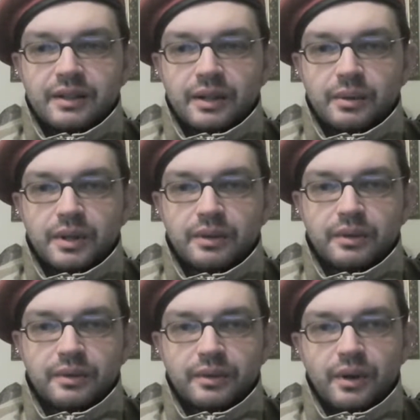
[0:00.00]
So
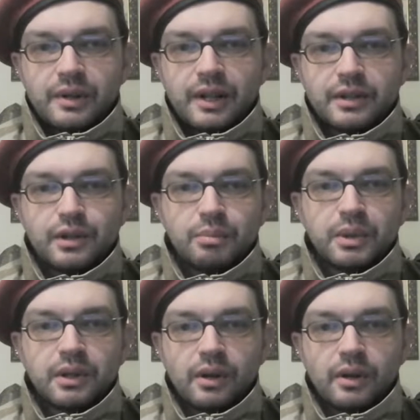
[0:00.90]
only a
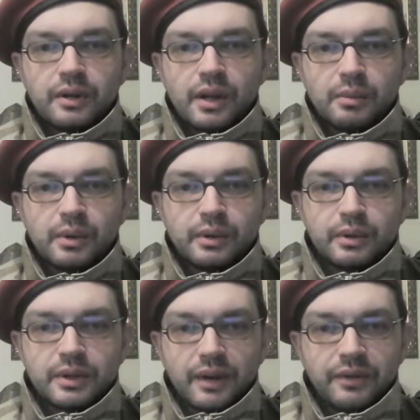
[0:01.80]
stupid colonial would
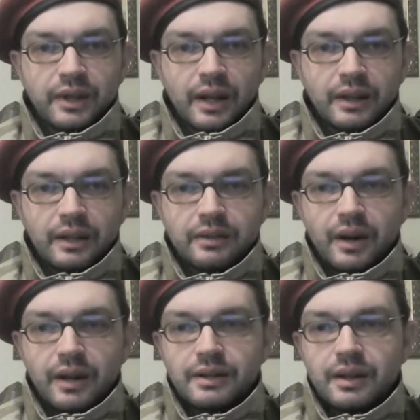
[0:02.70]
do something like
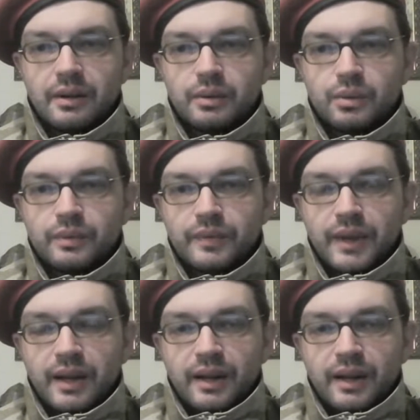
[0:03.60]
that, right? So